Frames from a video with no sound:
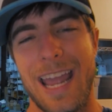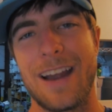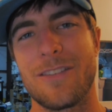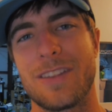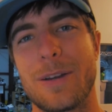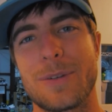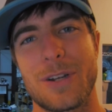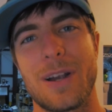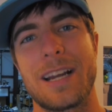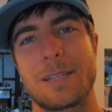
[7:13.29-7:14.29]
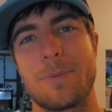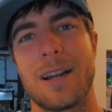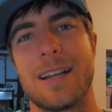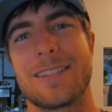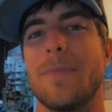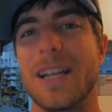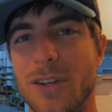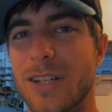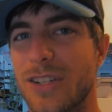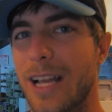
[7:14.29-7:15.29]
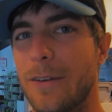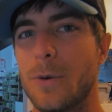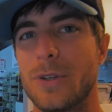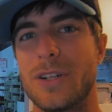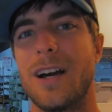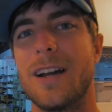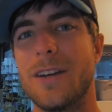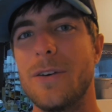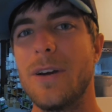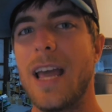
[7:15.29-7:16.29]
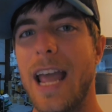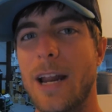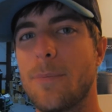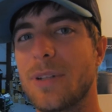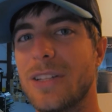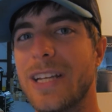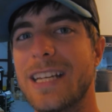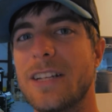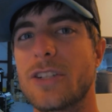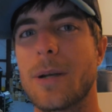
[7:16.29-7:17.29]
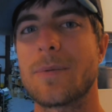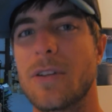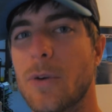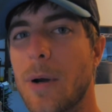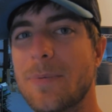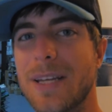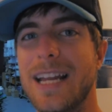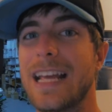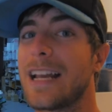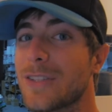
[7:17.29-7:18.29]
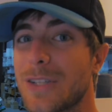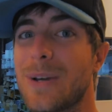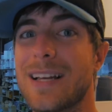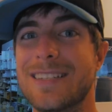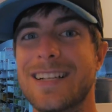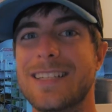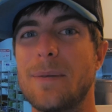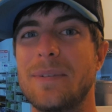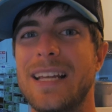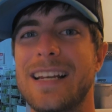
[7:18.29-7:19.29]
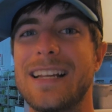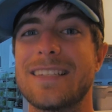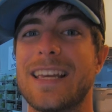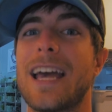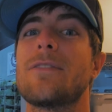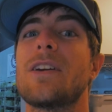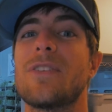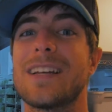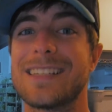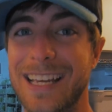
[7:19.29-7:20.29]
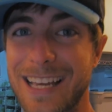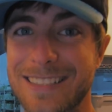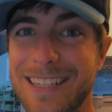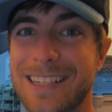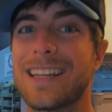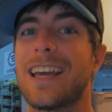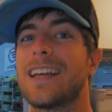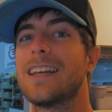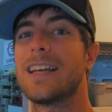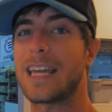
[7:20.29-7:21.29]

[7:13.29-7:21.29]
Everything was a great experience. Make sure to check out Fortunato, and I'll put the link in the description of their website, and I'll see you guys next time. Take it easy. Have a fantastic day.